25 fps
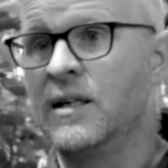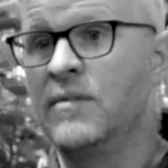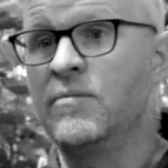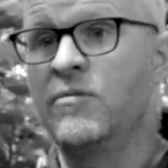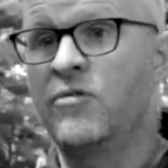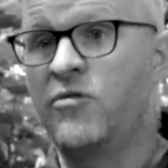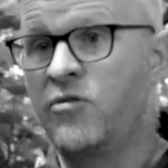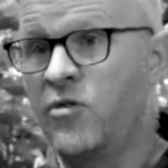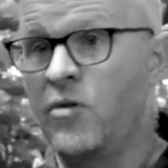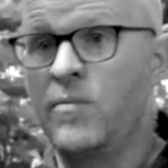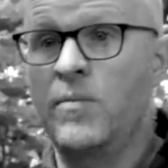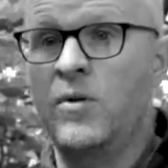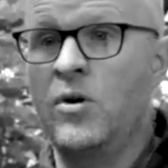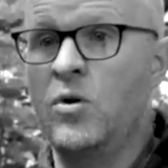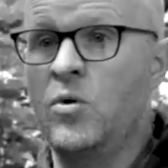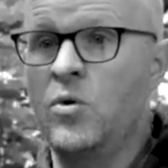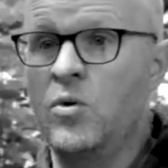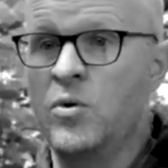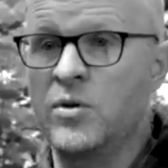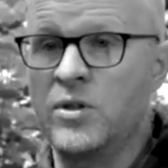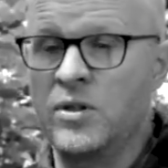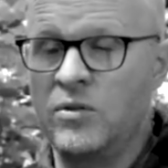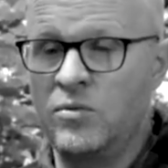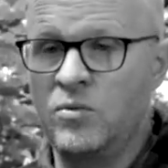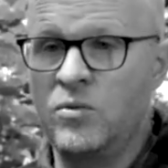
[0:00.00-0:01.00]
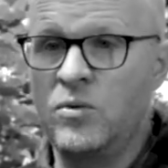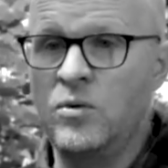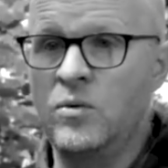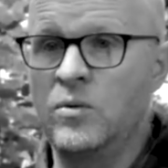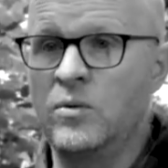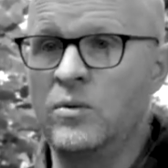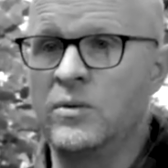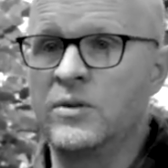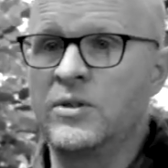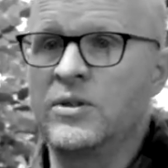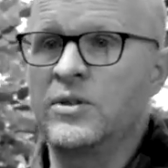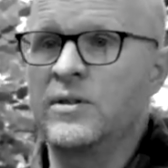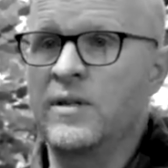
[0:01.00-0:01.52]
from laws and
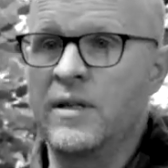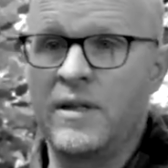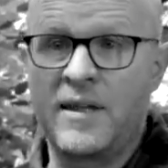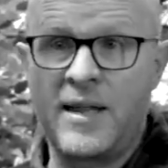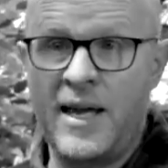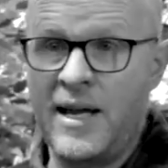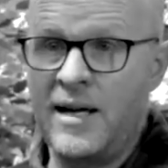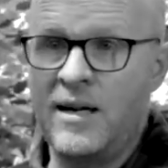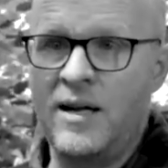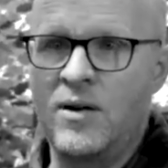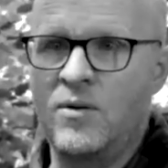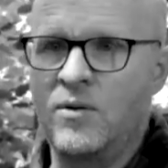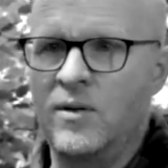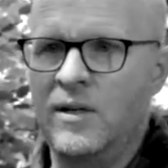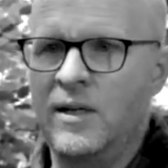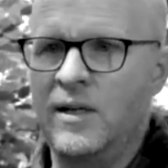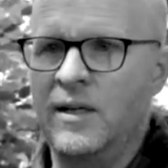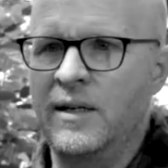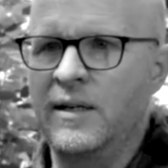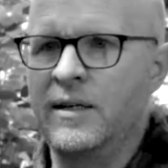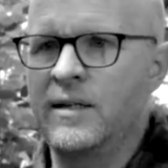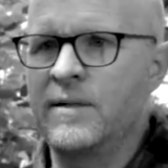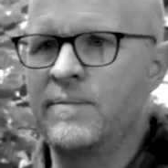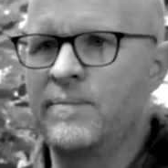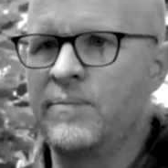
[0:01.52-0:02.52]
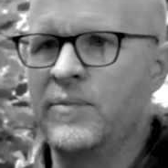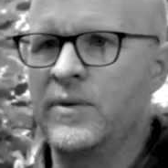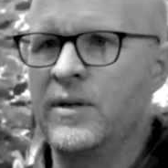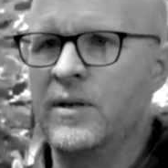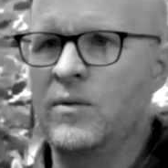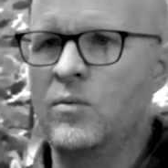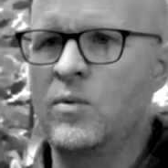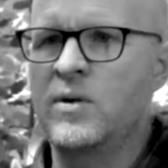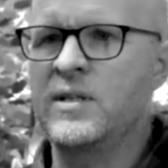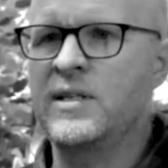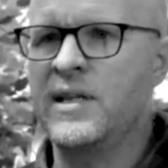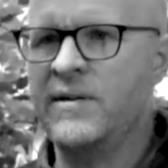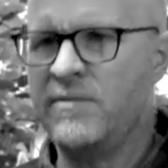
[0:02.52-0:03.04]
rules that they don't like.
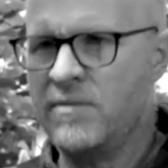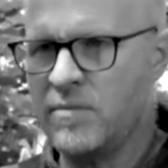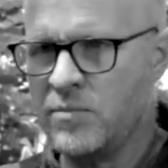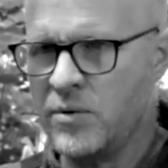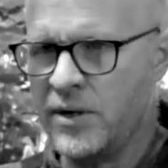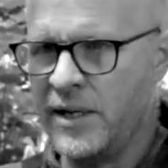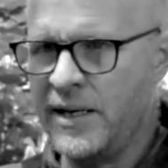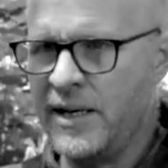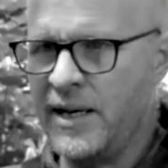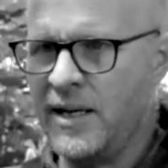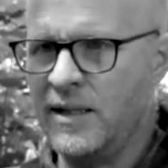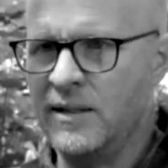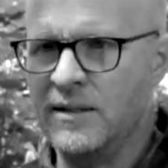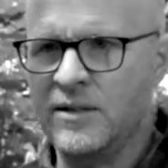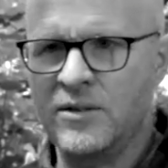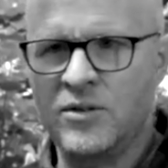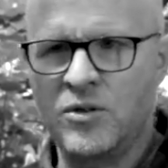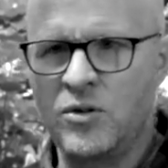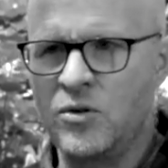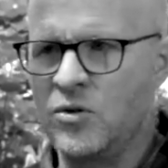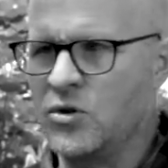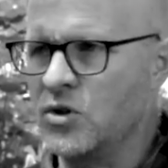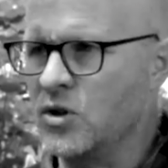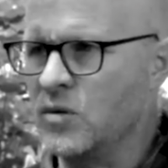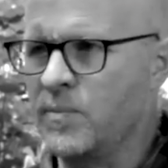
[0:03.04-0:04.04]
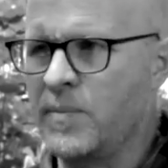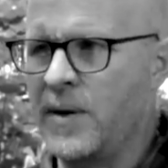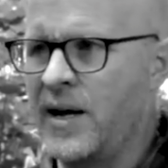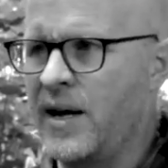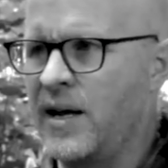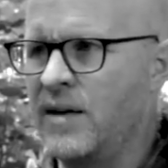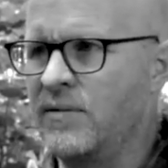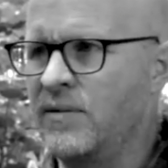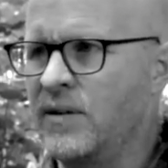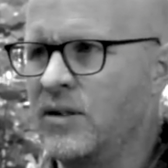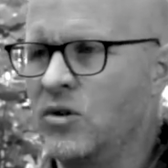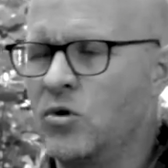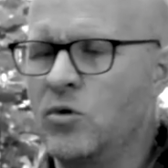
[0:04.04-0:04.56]
Whereas everybody else who's just
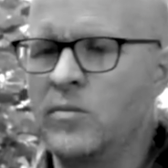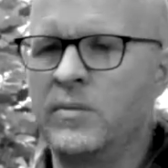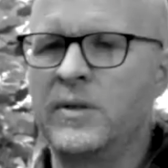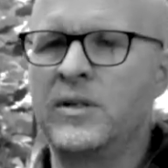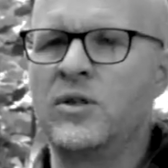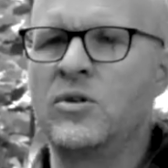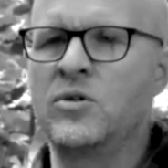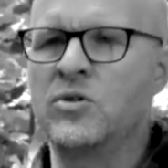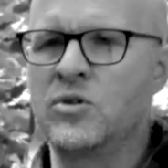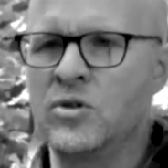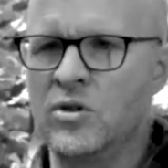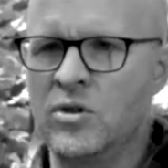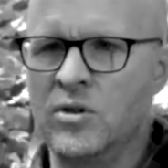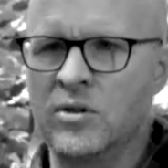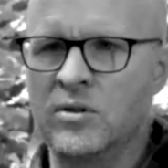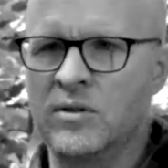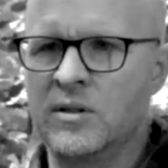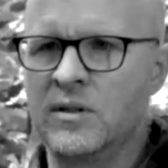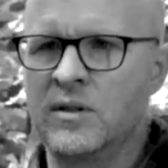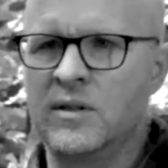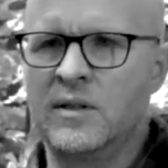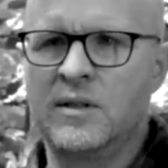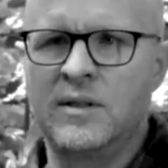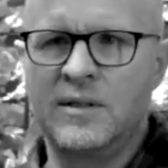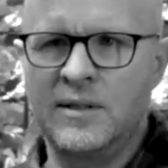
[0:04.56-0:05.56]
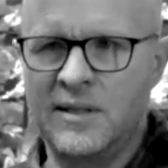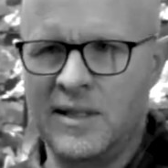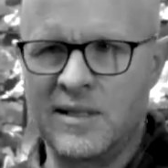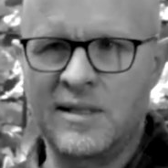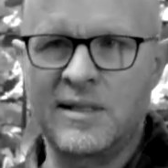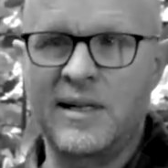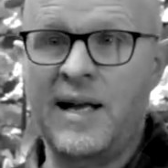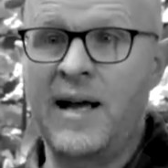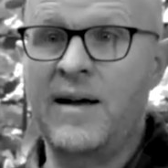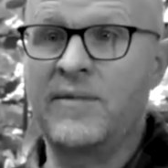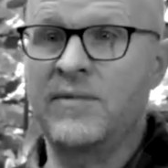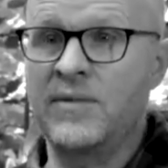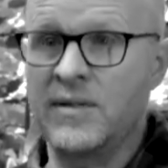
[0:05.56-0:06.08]
behaving normally, who's not,
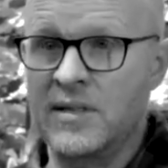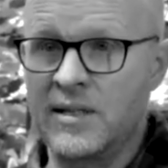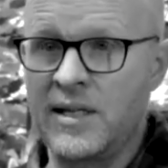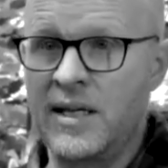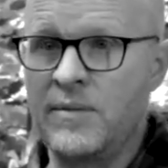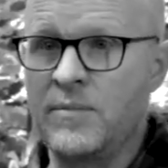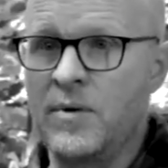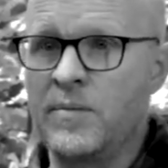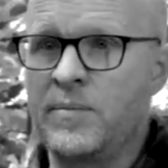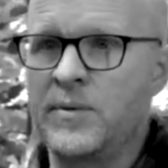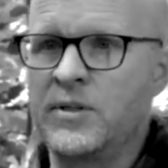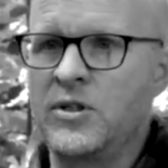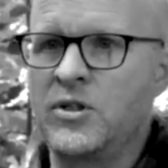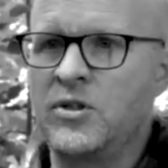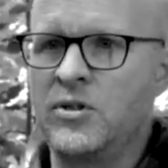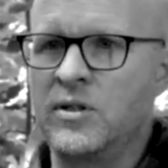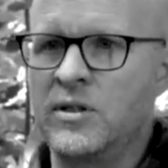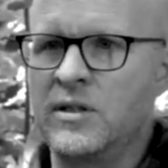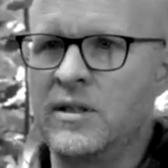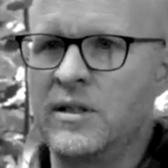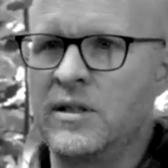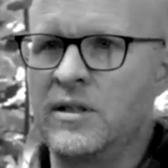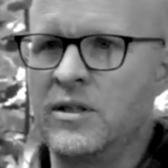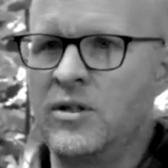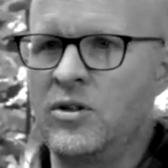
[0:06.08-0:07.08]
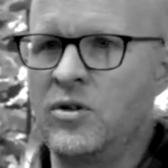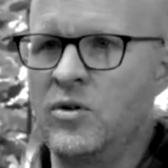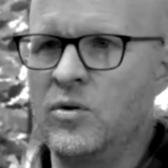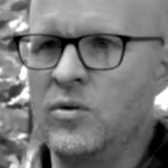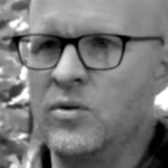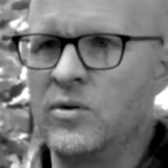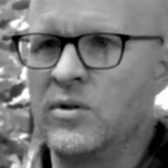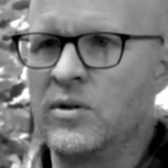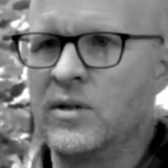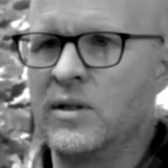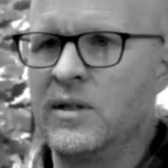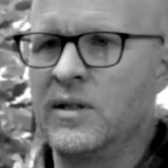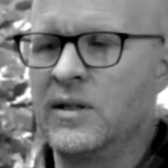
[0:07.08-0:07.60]
doesn't have the same opportunity to
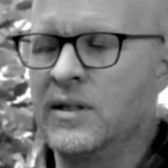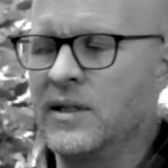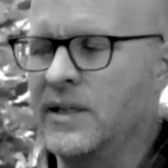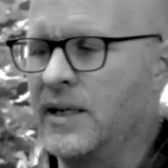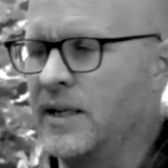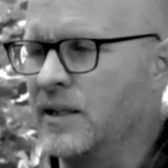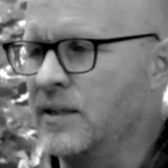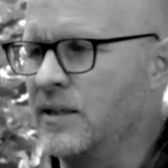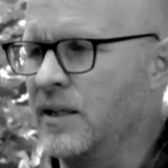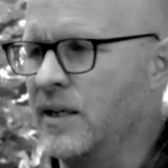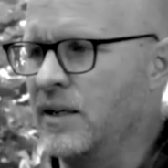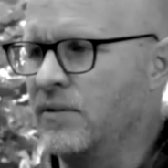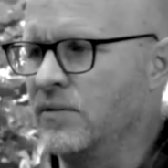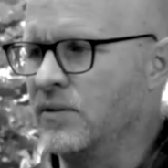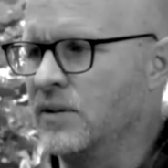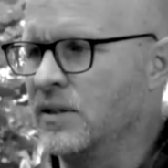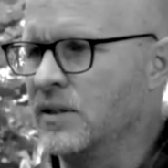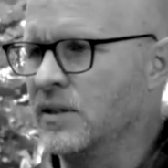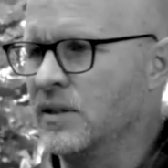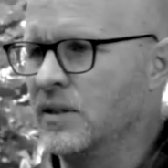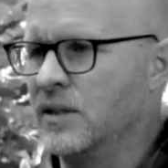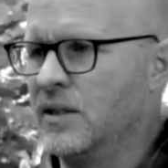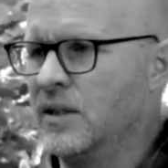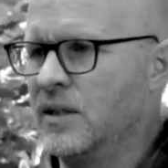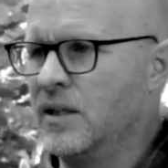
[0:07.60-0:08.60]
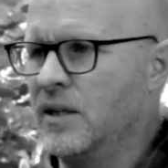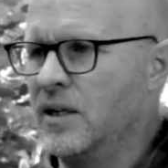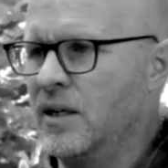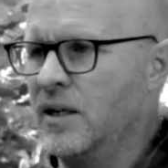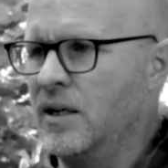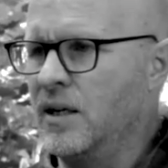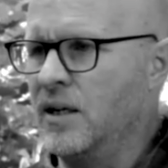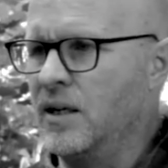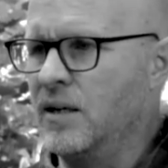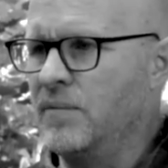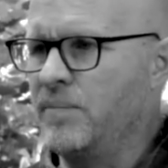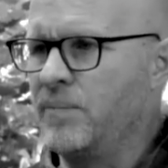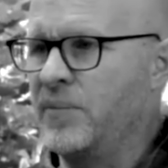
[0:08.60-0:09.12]
use tax havens,
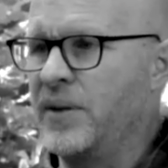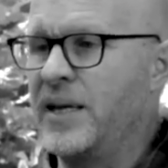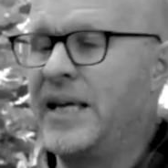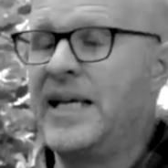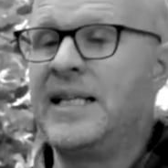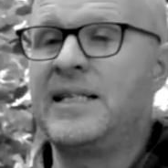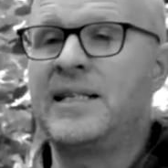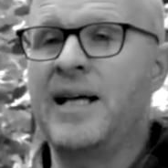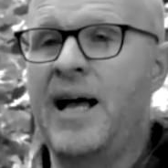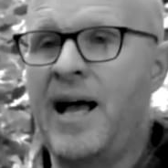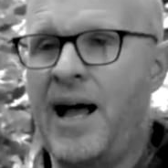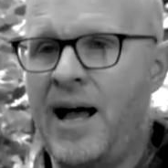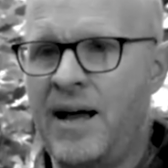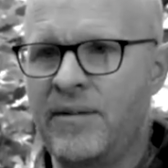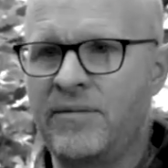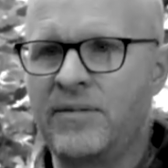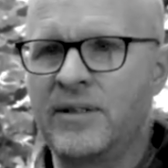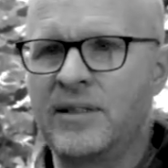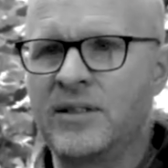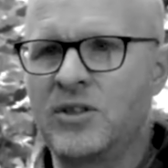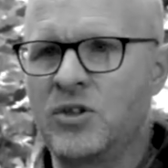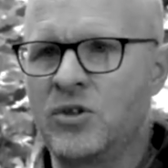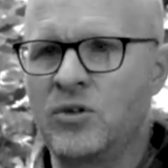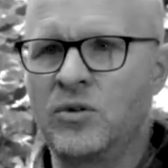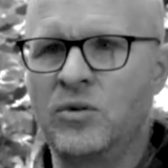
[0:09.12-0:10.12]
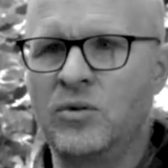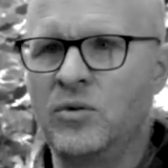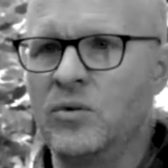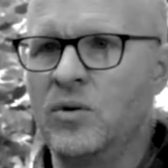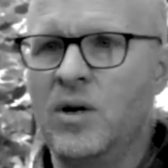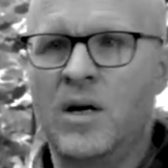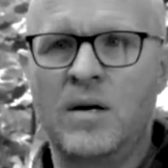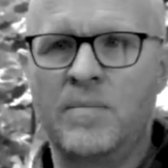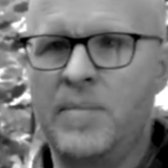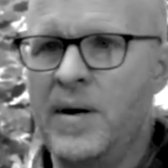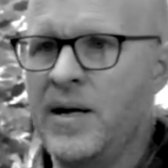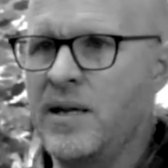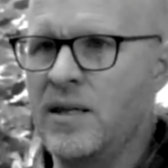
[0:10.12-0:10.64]
is having to
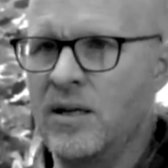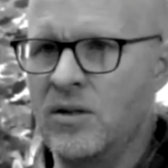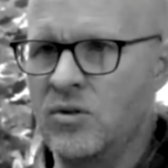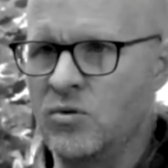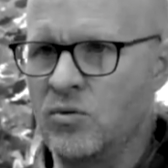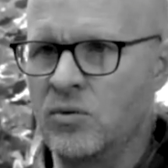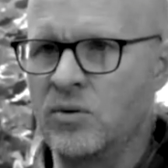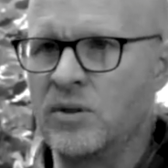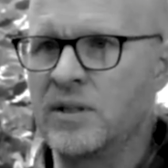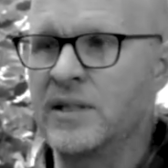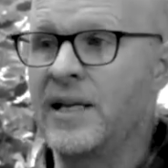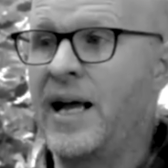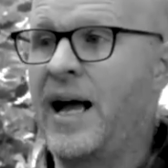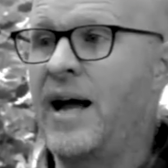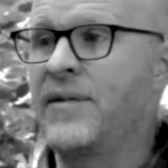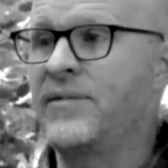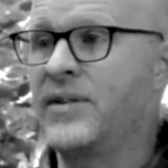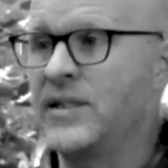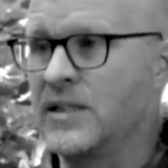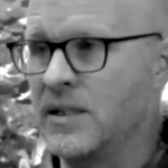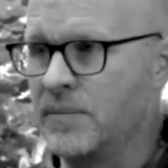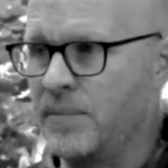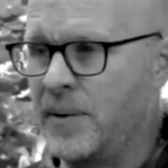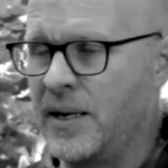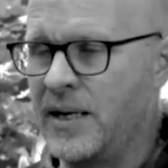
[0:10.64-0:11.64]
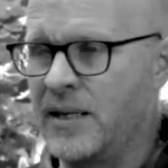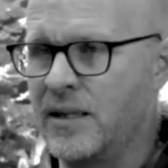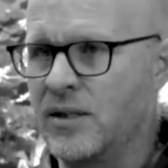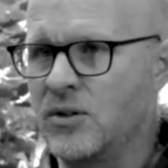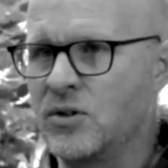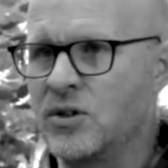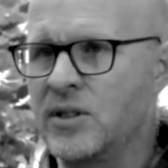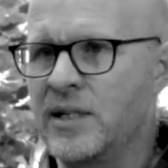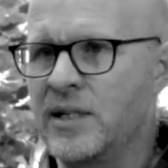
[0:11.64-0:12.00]
obey those rules, is having to pay those